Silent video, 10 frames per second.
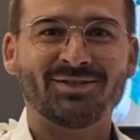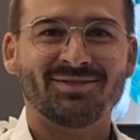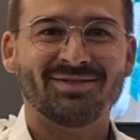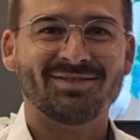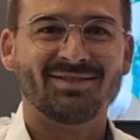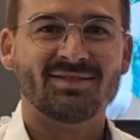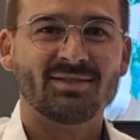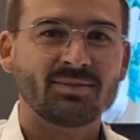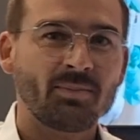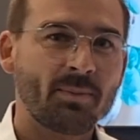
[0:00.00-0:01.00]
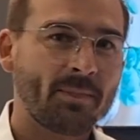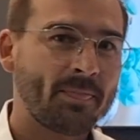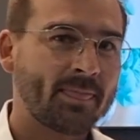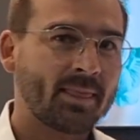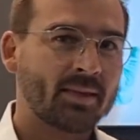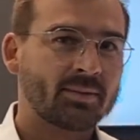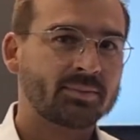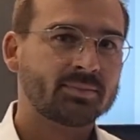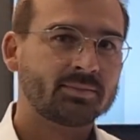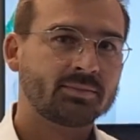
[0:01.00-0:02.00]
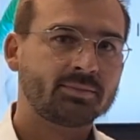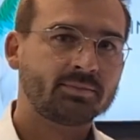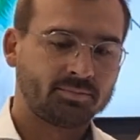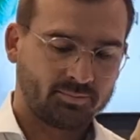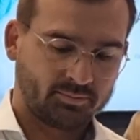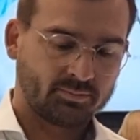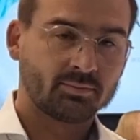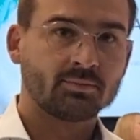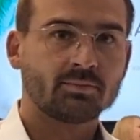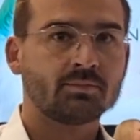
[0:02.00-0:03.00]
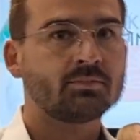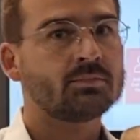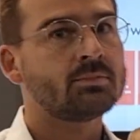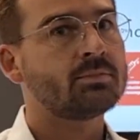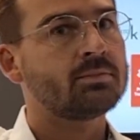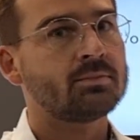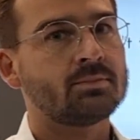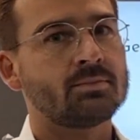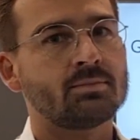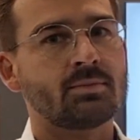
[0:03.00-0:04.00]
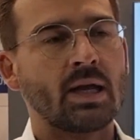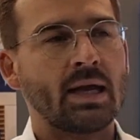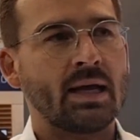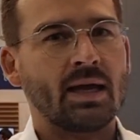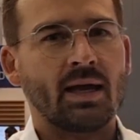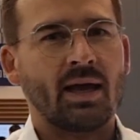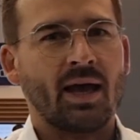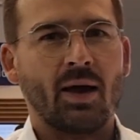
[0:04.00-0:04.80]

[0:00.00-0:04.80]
Brilliant. So before we do that, how has Achema gone for the first 2 days?